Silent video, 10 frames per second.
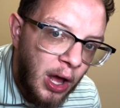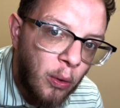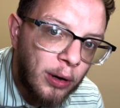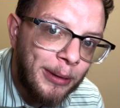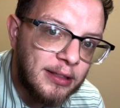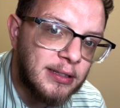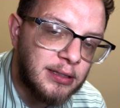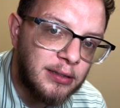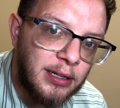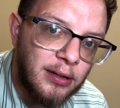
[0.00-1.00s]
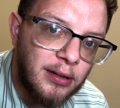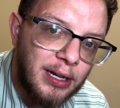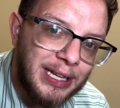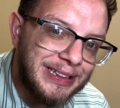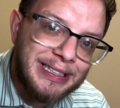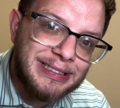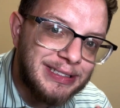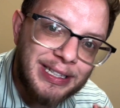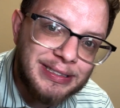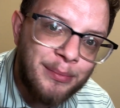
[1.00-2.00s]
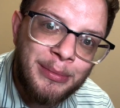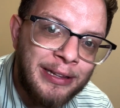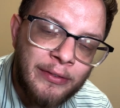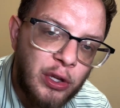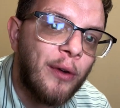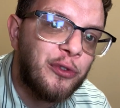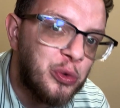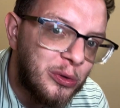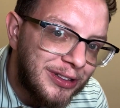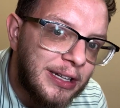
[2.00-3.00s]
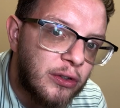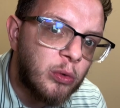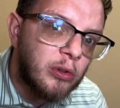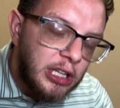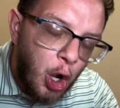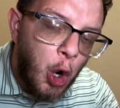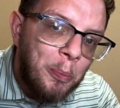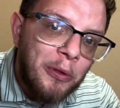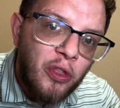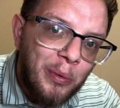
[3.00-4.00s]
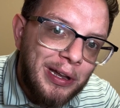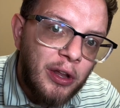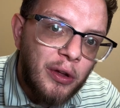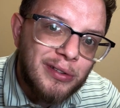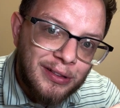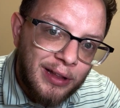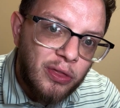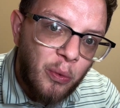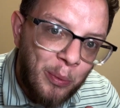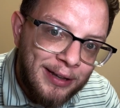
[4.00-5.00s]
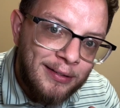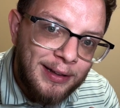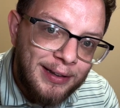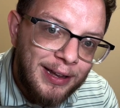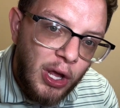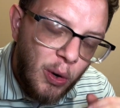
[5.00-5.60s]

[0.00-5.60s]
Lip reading: Now, I want to make this clear. This doesn't mean that you have to literally open the windows and let the wind in.